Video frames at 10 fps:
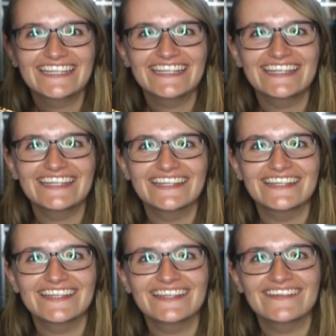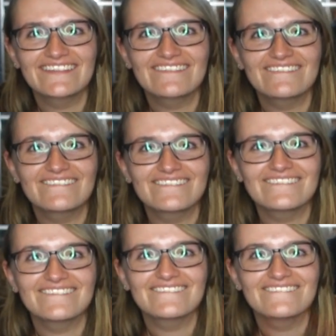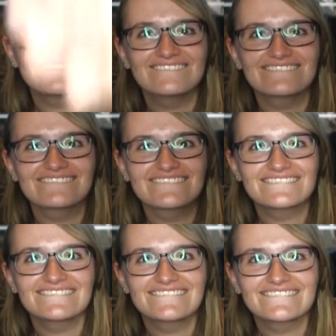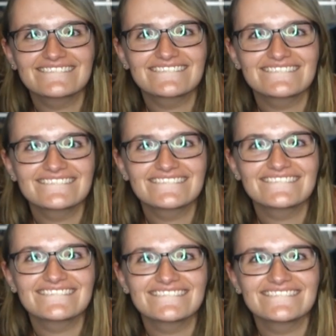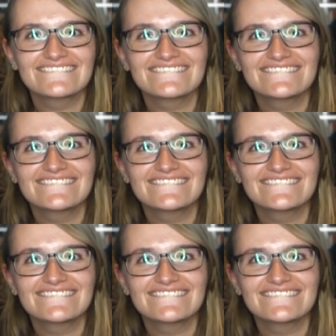This person isn't speaking.